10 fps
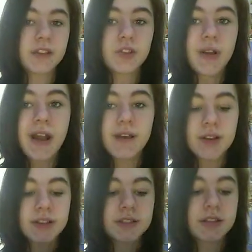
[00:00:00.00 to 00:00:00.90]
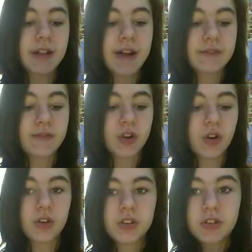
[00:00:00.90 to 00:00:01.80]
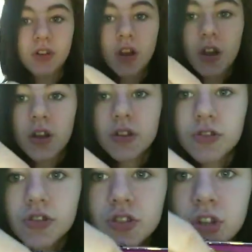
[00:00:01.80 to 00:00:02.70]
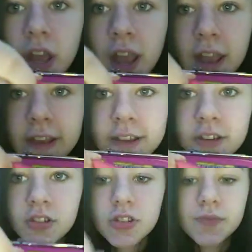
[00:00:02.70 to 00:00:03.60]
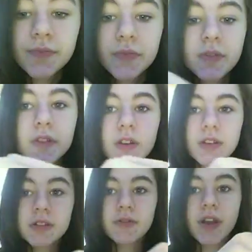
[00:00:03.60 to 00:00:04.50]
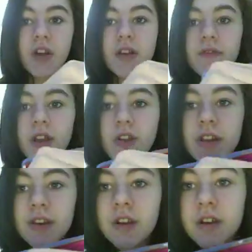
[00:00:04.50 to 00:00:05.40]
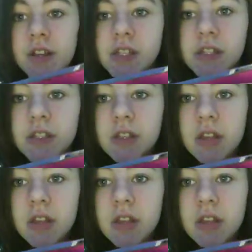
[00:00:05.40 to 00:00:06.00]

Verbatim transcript: you have a slot for all your change. It's very, very nice.